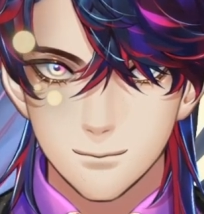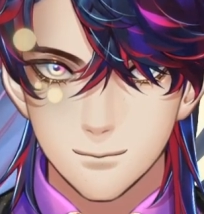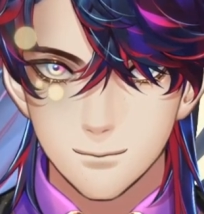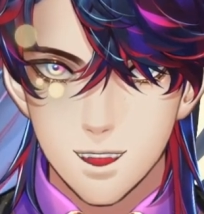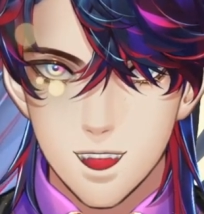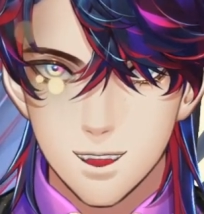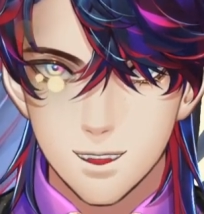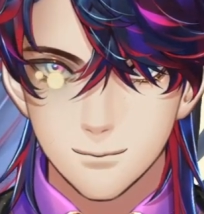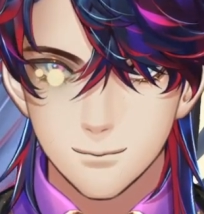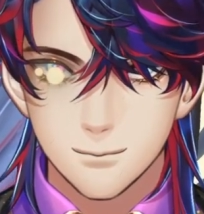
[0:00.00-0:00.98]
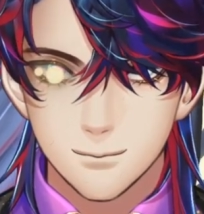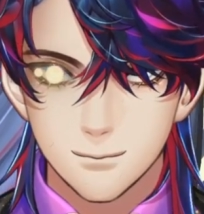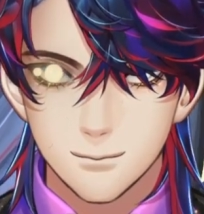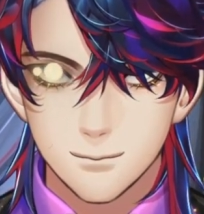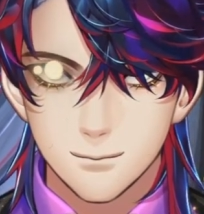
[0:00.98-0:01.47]
Hmm.
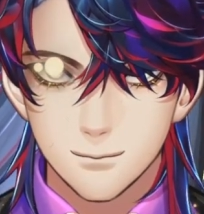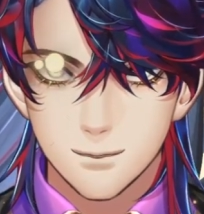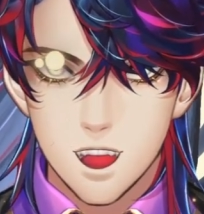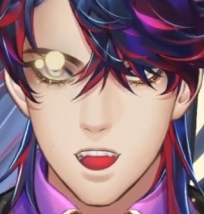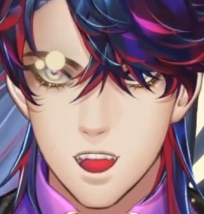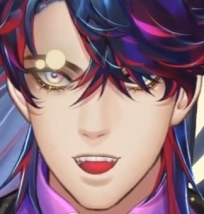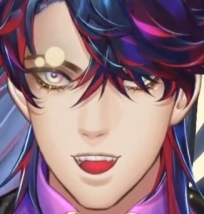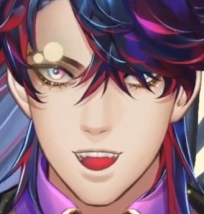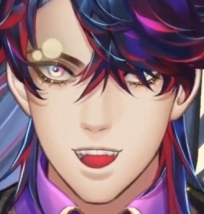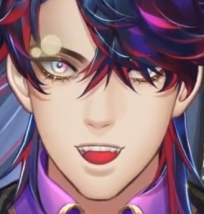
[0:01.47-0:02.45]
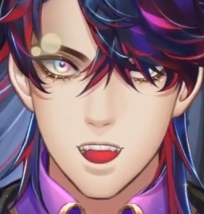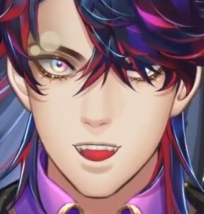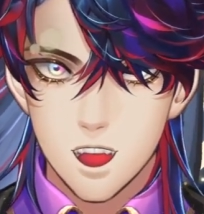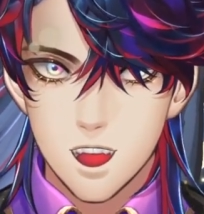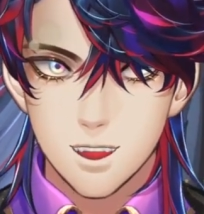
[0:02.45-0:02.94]
We're in this together now.
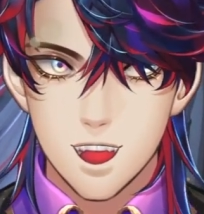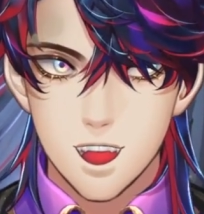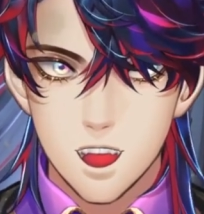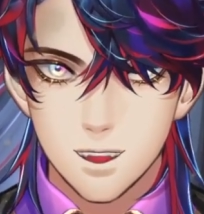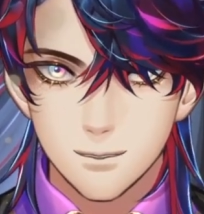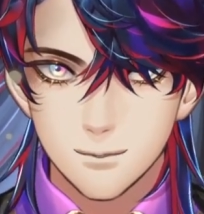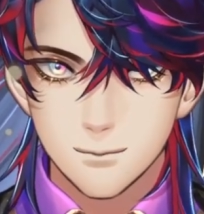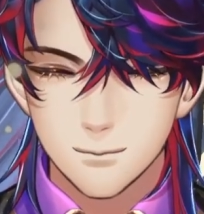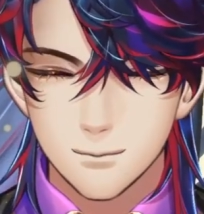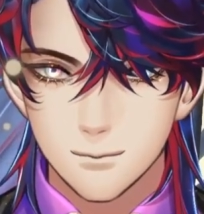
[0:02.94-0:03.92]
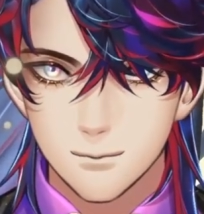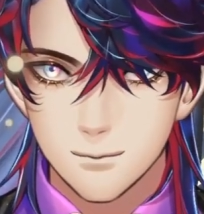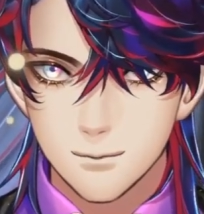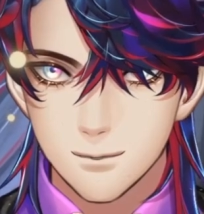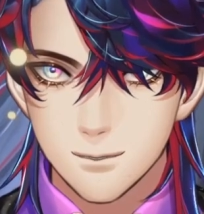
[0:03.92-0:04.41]
I won't abandon you.
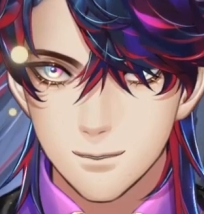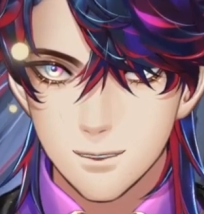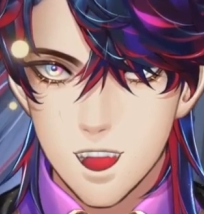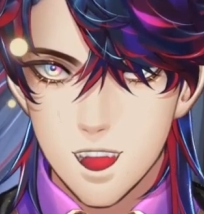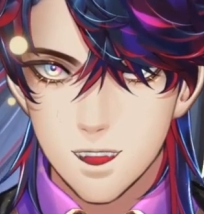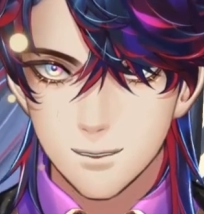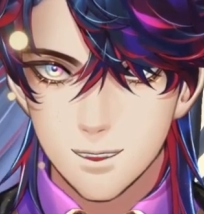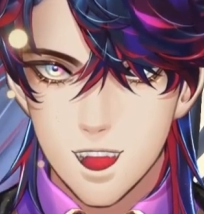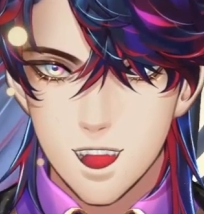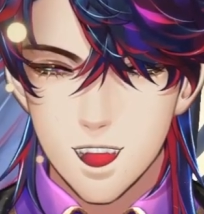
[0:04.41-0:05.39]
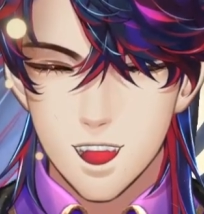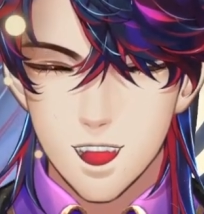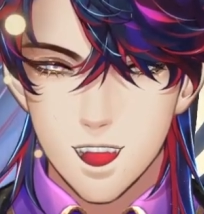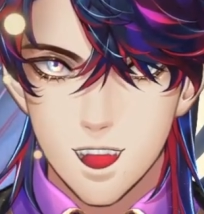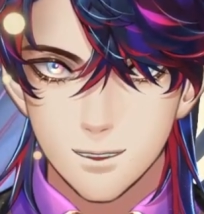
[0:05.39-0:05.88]
You don't have to say all
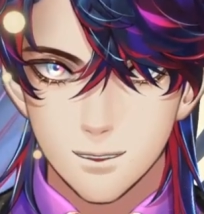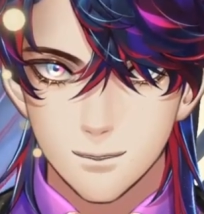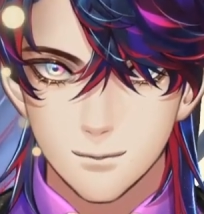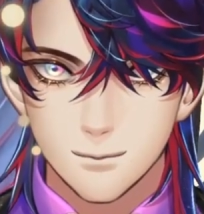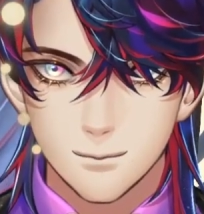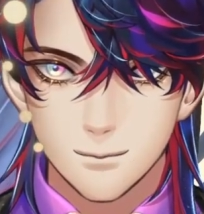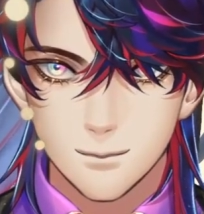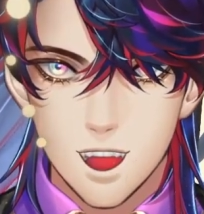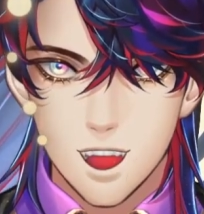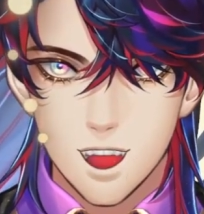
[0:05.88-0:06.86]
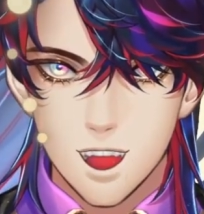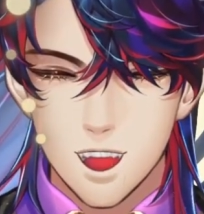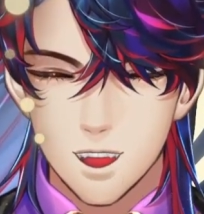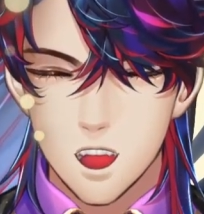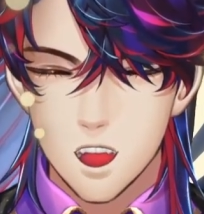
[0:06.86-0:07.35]
that. But thank you for
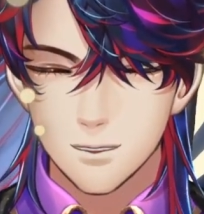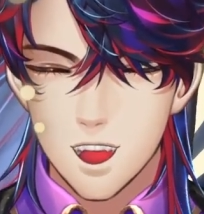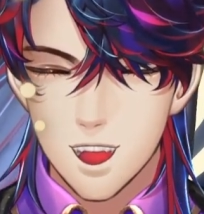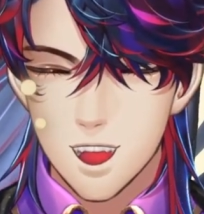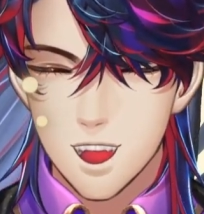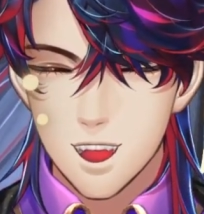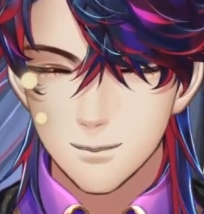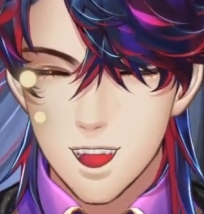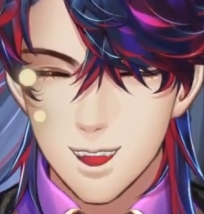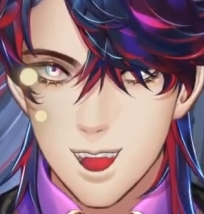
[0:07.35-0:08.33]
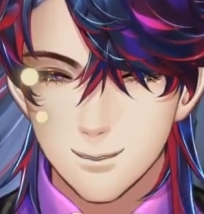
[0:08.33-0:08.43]
doing so anyway, Sensei.